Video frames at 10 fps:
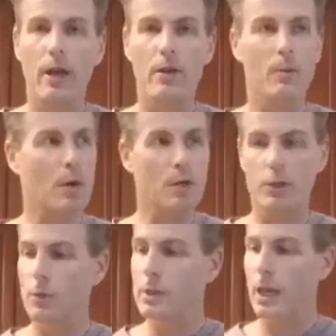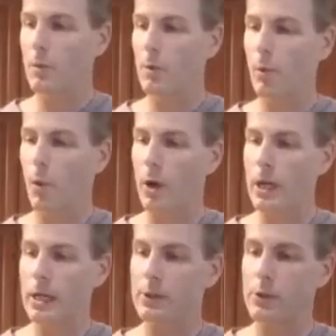Then what I'll do is I will pour it
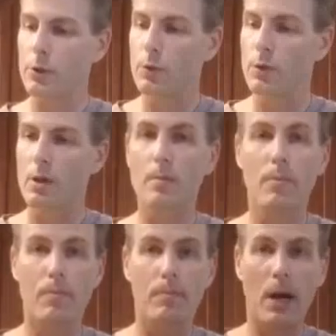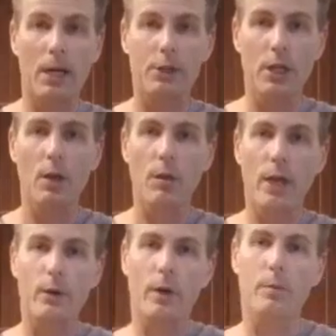into the pie shell,
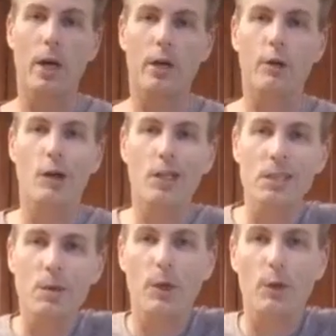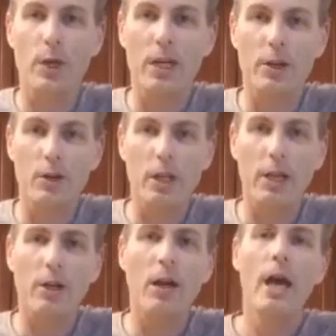that graham cracker crust that we created
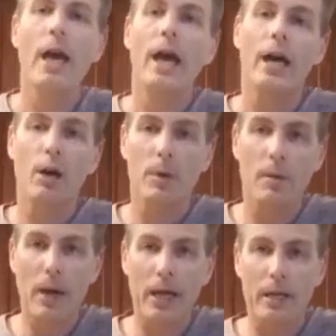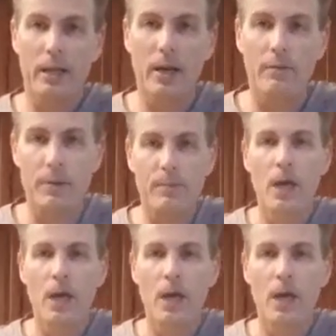earlier, and I'll put it back in the oven.